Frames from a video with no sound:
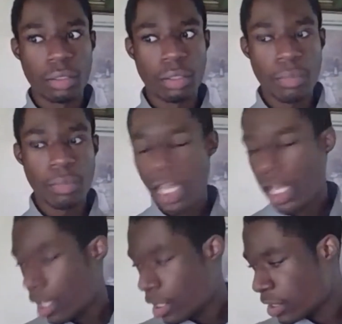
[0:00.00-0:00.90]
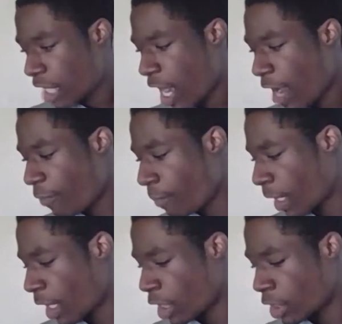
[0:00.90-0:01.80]
Because
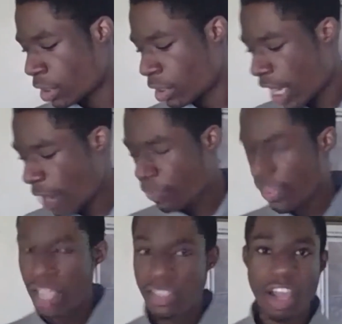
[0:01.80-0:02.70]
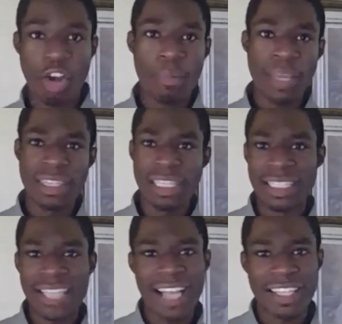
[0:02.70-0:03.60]
everything is not going to be the
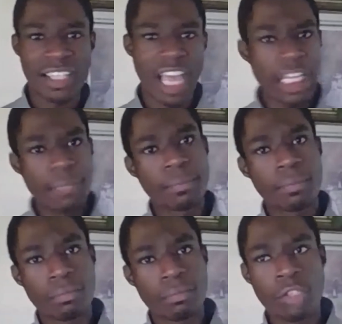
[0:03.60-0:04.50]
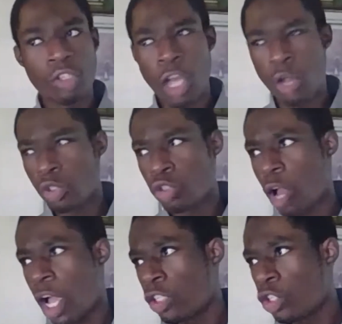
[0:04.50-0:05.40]
exact same. You're
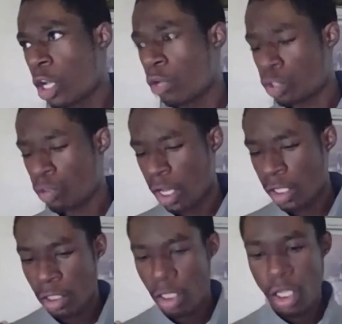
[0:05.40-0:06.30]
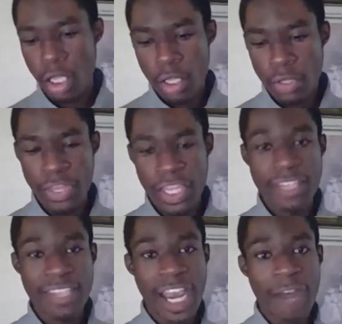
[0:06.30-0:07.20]
trying
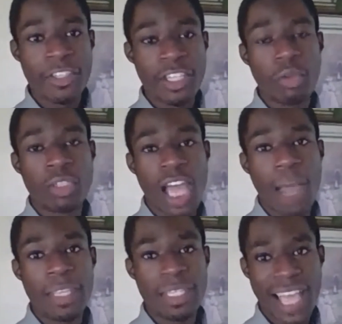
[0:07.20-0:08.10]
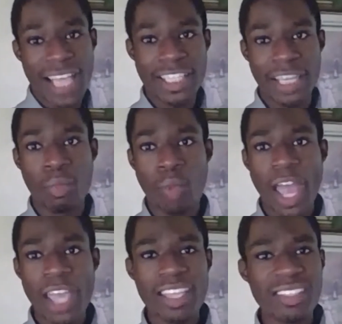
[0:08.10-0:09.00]
this every single time the exact same
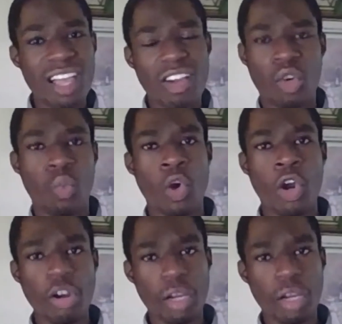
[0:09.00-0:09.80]
way. It's not going to work.